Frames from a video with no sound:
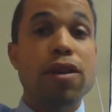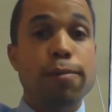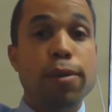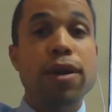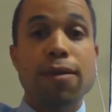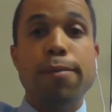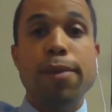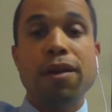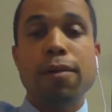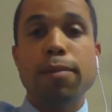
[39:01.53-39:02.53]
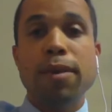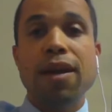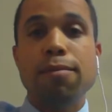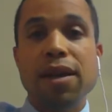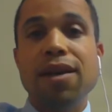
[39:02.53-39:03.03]
you can put in a bigger
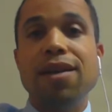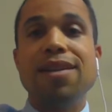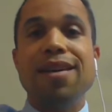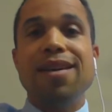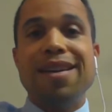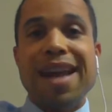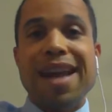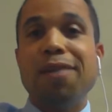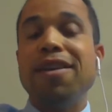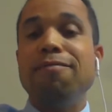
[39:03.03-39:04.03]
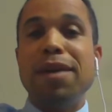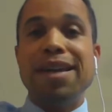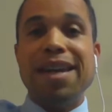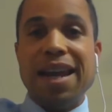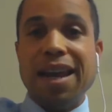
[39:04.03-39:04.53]
implant because now
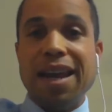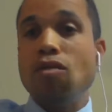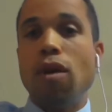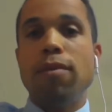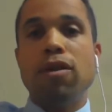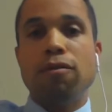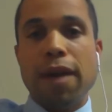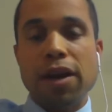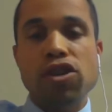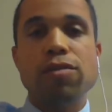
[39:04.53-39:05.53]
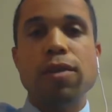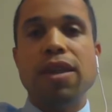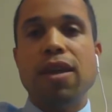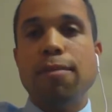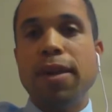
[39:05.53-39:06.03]
they've been getting normal
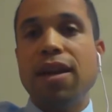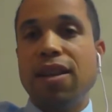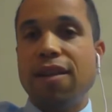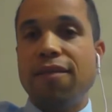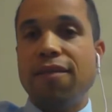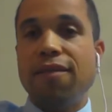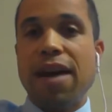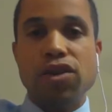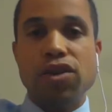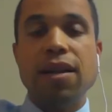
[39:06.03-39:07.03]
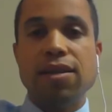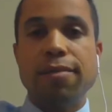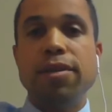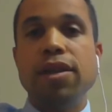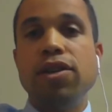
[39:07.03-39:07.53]
erections with the implant and they've actually
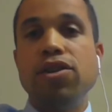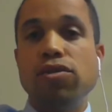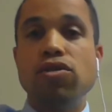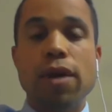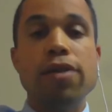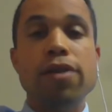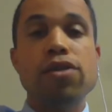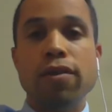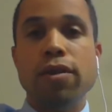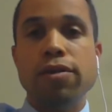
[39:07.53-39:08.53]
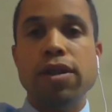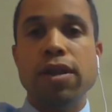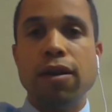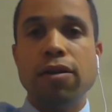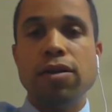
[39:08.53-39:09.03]
gotten some tissue stretch over
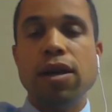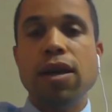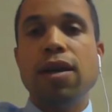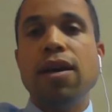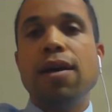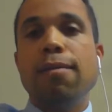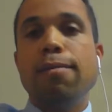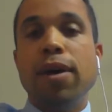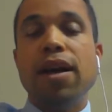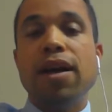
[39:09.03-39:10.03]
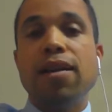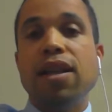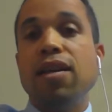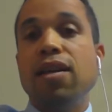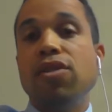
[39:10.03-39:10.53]
those years.
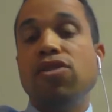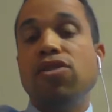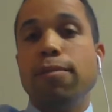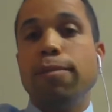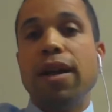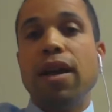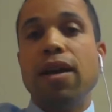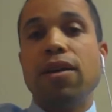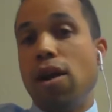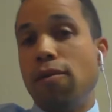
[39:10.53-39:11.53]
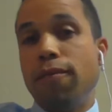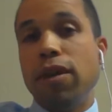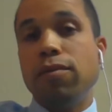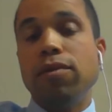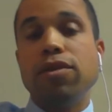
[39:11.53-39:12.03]
But the initial implant,
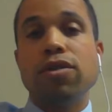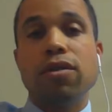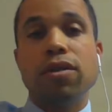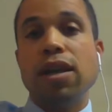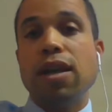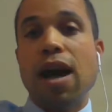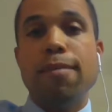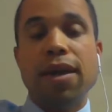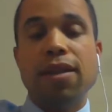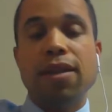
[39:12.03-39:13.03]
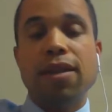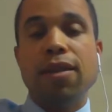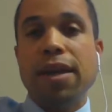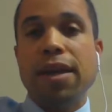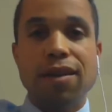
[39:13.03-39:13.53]
no, it will certainly not make
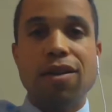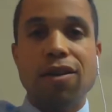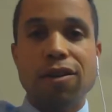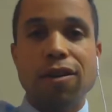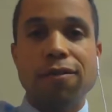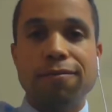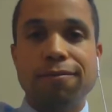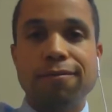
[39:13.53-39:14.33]
the penis any longer.